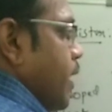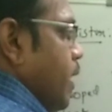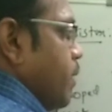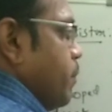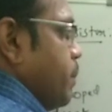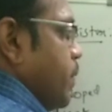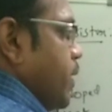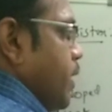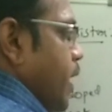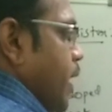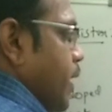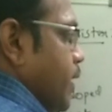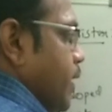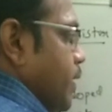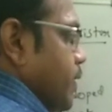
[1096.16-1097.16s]

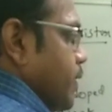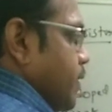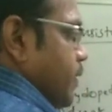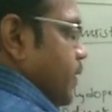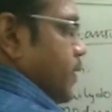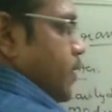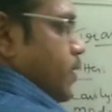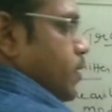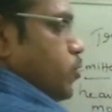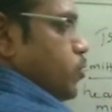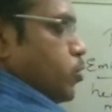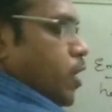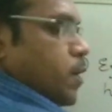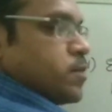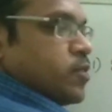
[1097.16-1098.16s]
NPN.
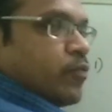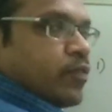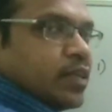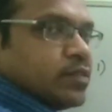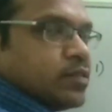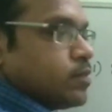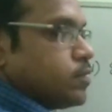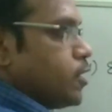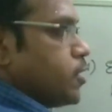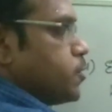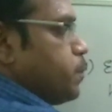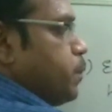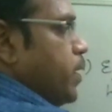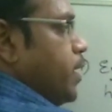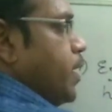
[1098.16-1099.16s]
Two types of
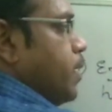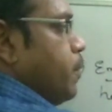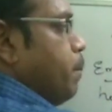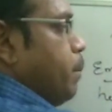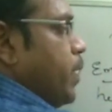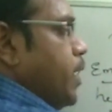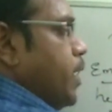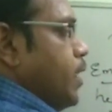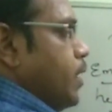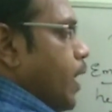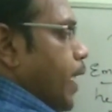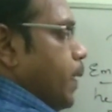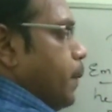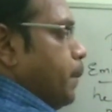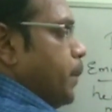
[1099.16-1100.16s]
transistors,
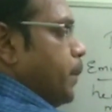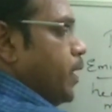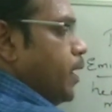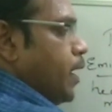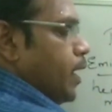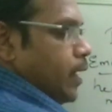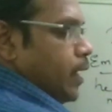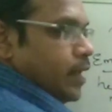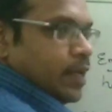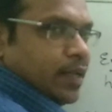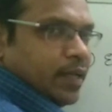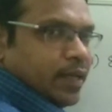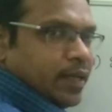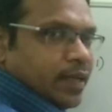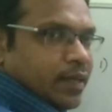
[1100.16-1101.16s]
PNP and PN.
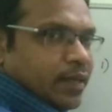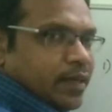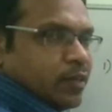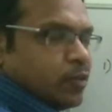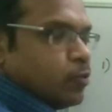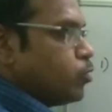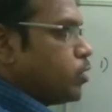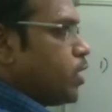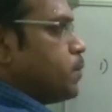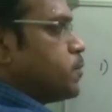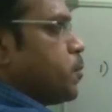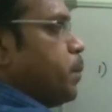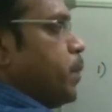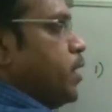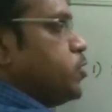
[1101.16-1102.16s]
Two
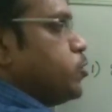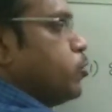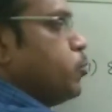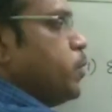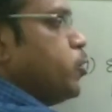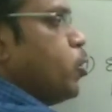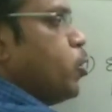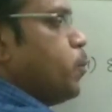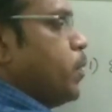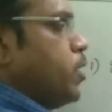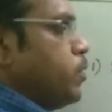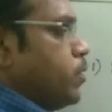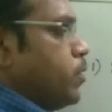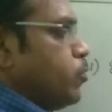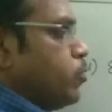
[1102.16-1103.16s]
times P should be
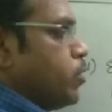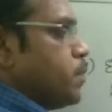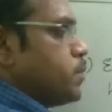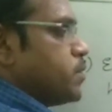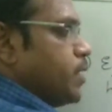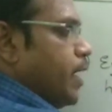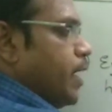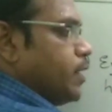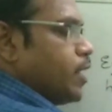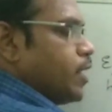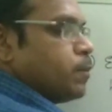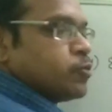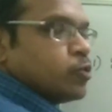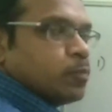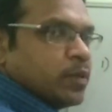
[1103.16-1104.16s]
doped, two times N
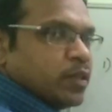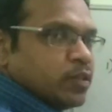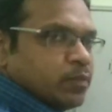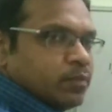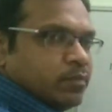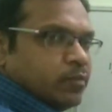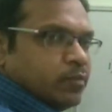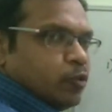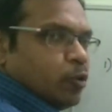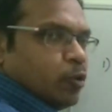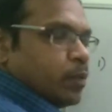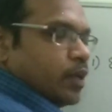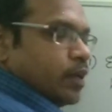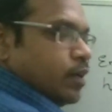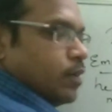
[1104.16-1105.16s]
type should be
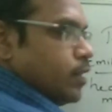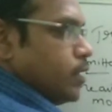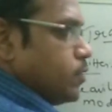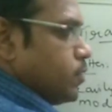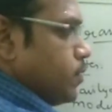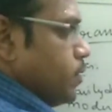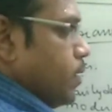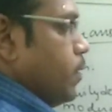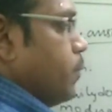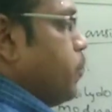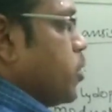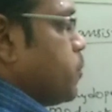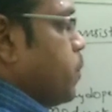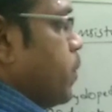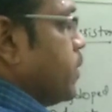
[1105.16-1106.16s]
doped. That's
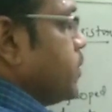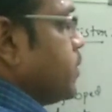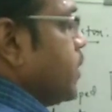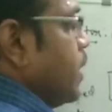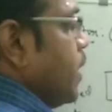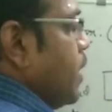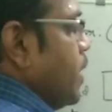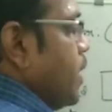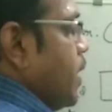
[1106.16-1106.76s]
phosphorus.